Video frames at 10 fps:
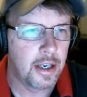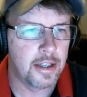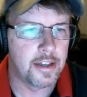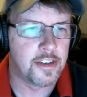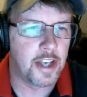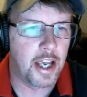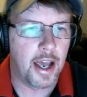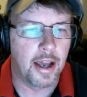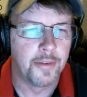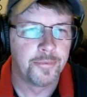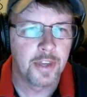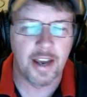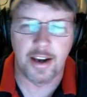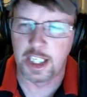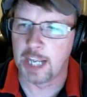It's uh,
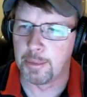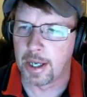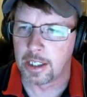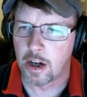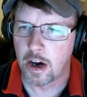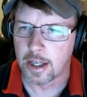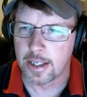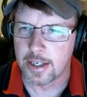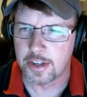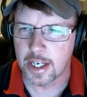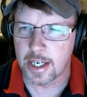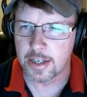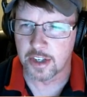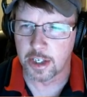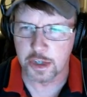I look at my log these
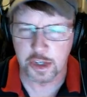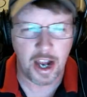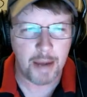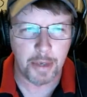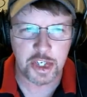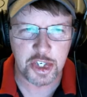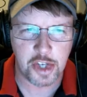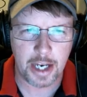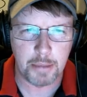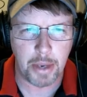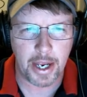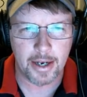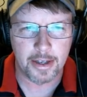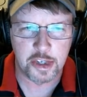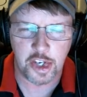days, and there's not much
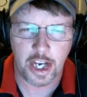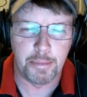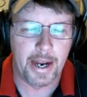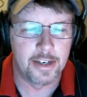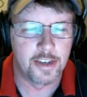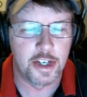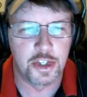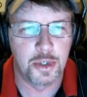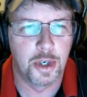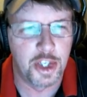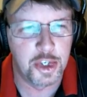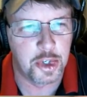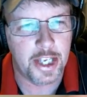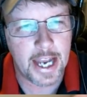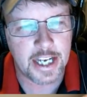sideband. The sidebands I do are
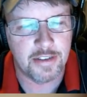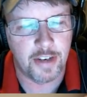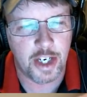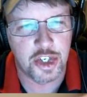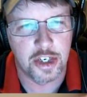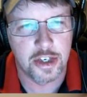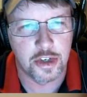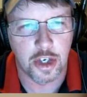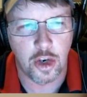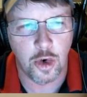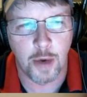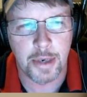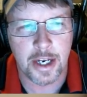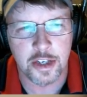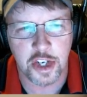usually activations and QRP
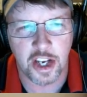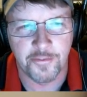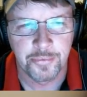and stuff.